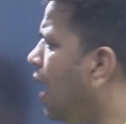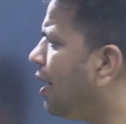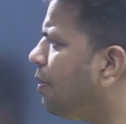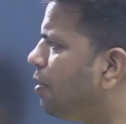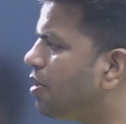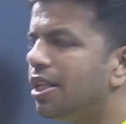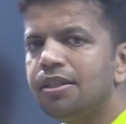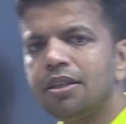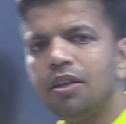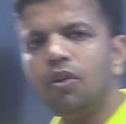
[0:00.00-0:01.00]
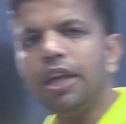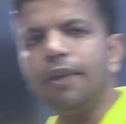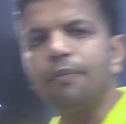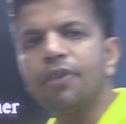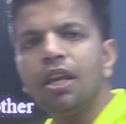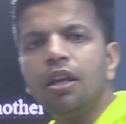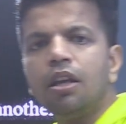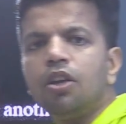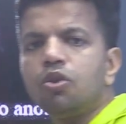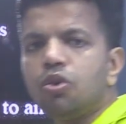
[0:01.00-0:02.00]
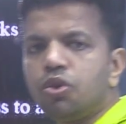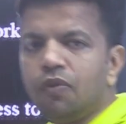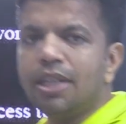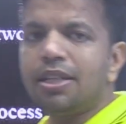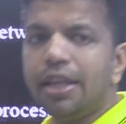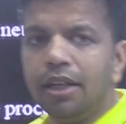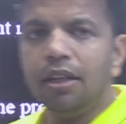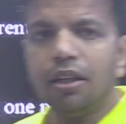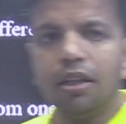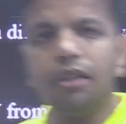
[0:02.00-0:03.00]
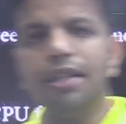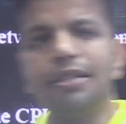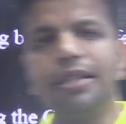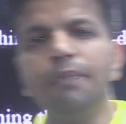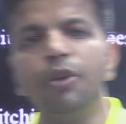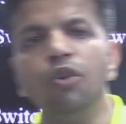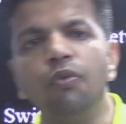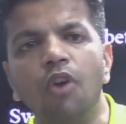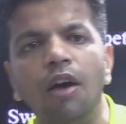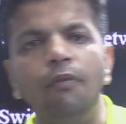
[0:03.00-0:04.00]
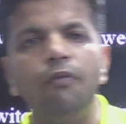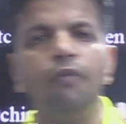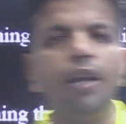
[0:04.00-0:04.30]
process. Okay. So switching the CPU from one